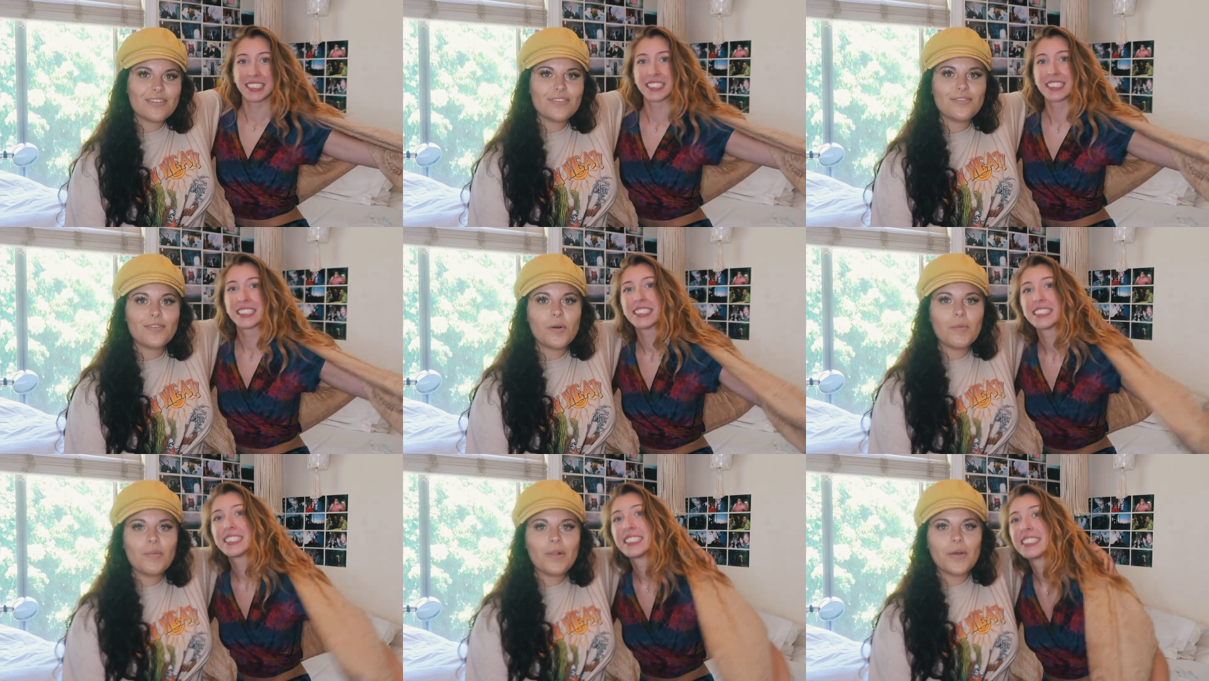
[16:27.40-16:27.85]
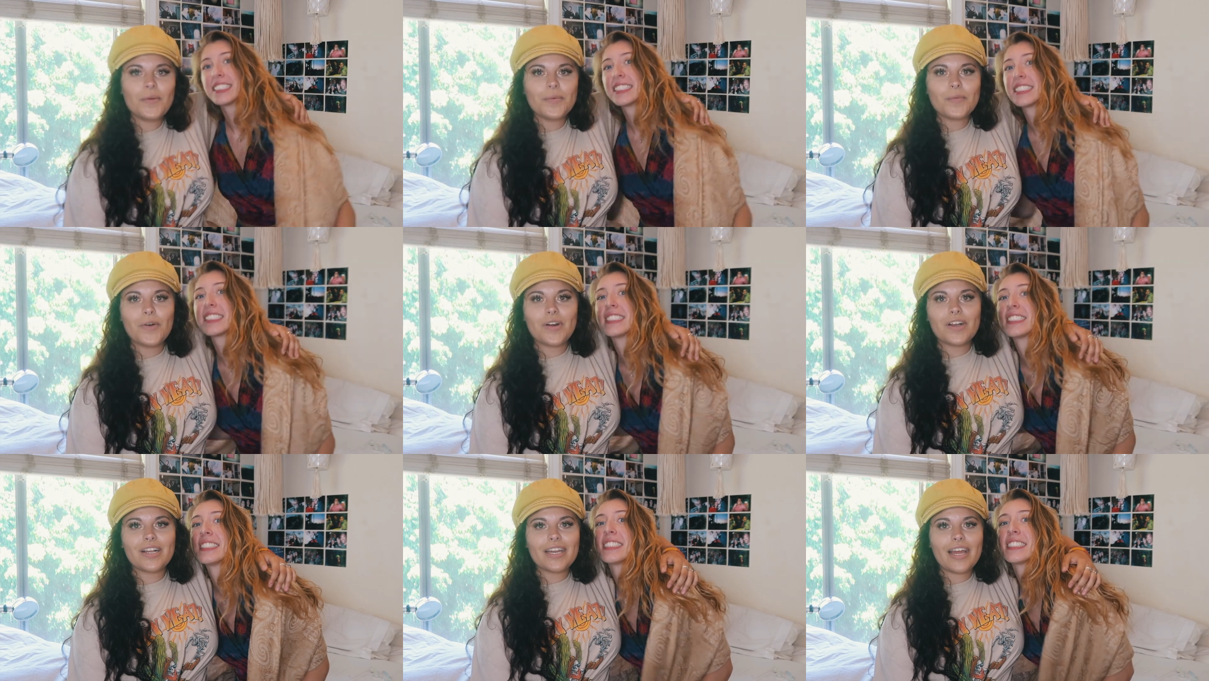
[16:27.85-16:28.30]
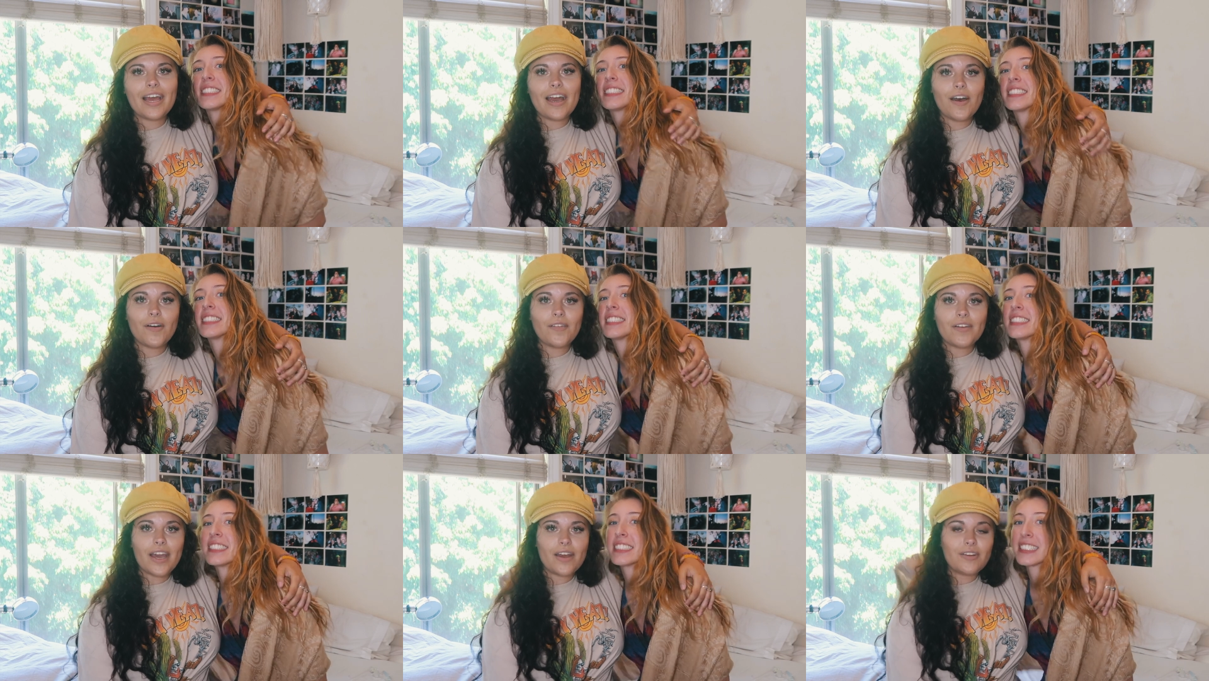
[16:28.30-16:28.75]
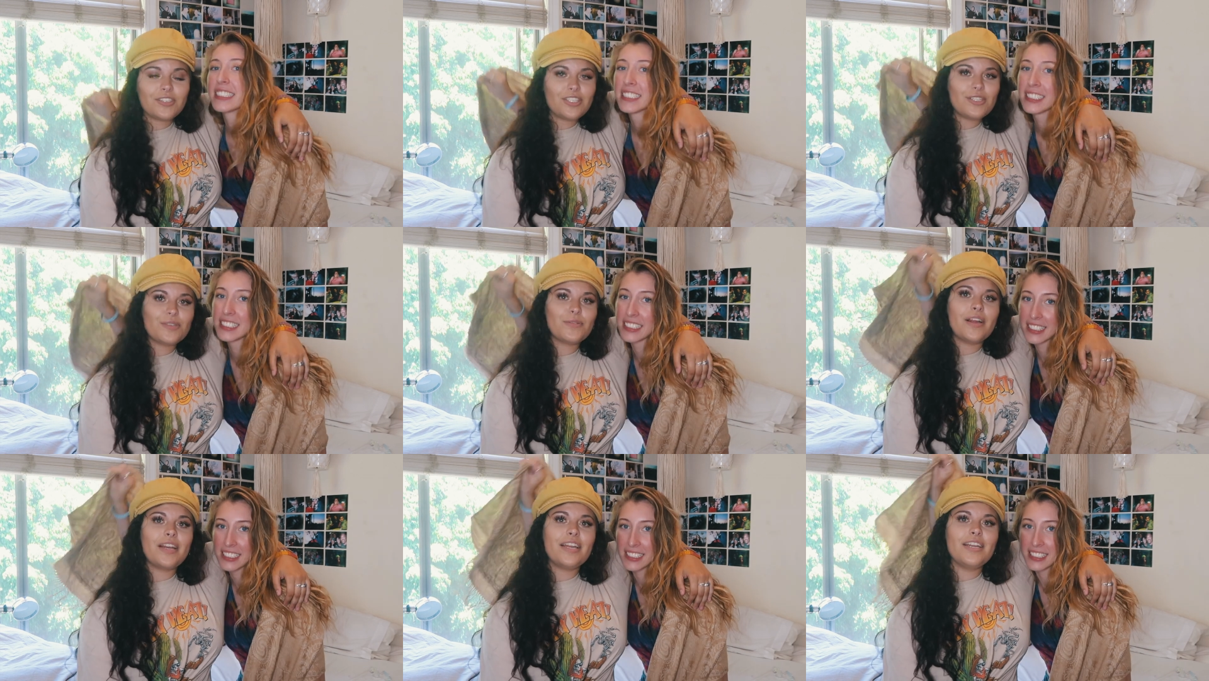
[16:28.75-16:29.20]
Speaker 1: a full-blown wook now. Now
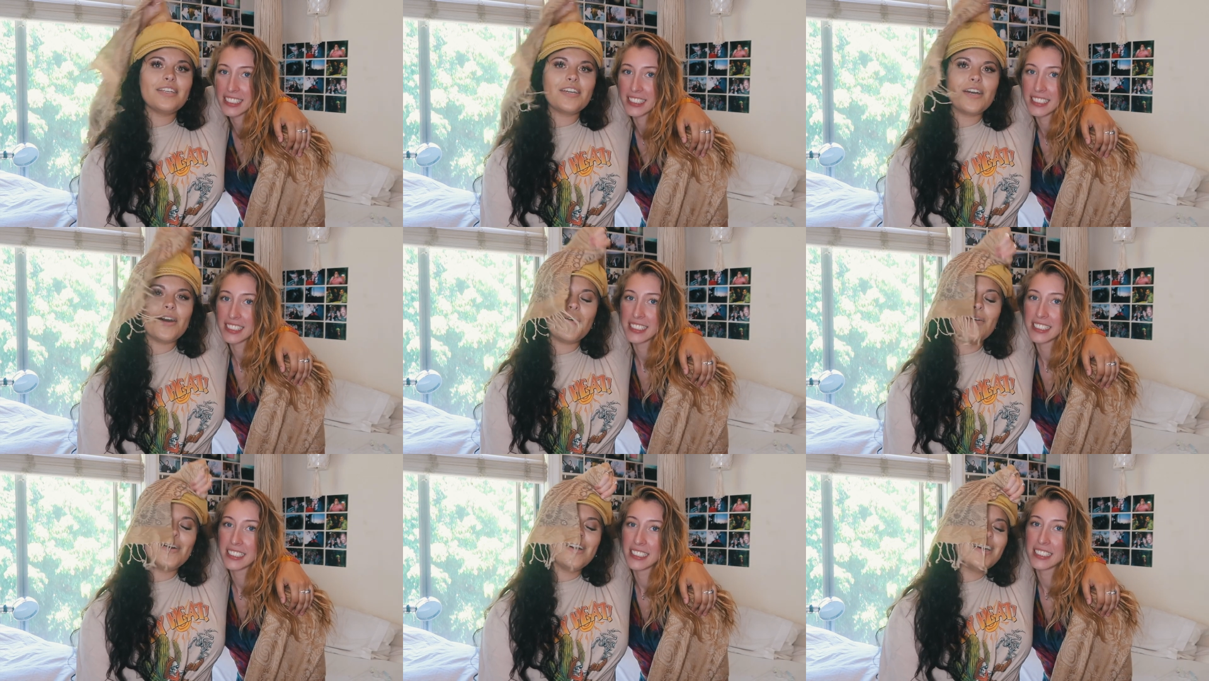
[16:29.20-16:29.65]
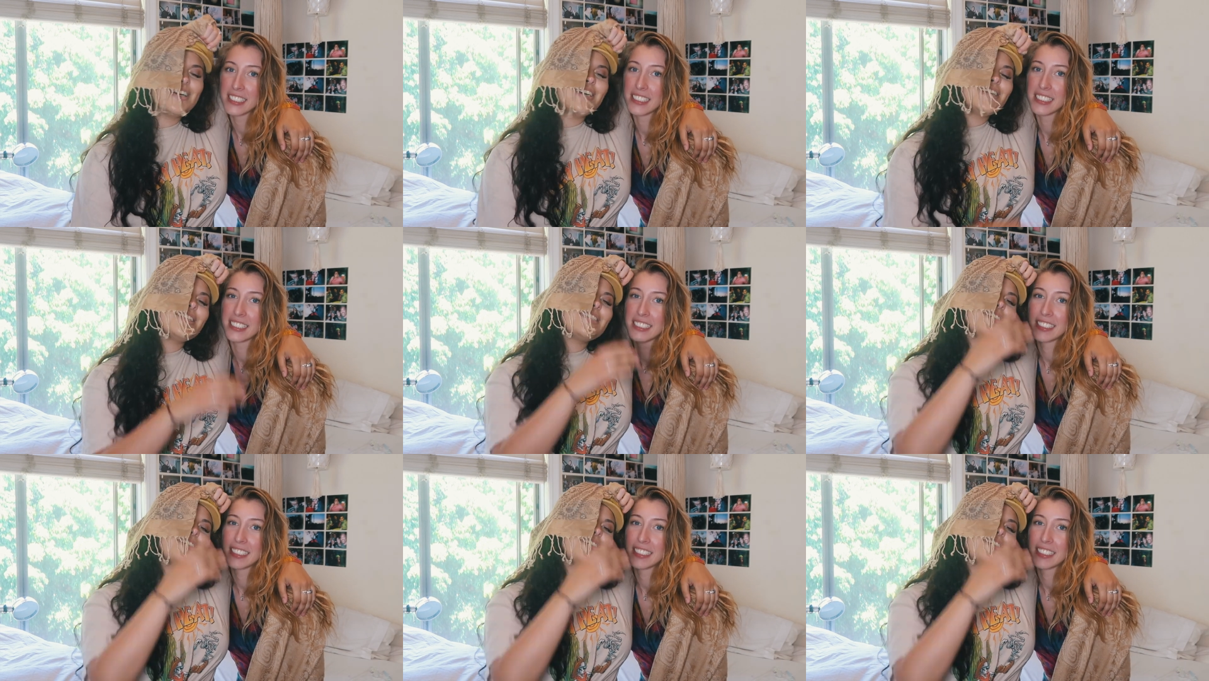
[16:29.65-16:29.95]
she's ready to go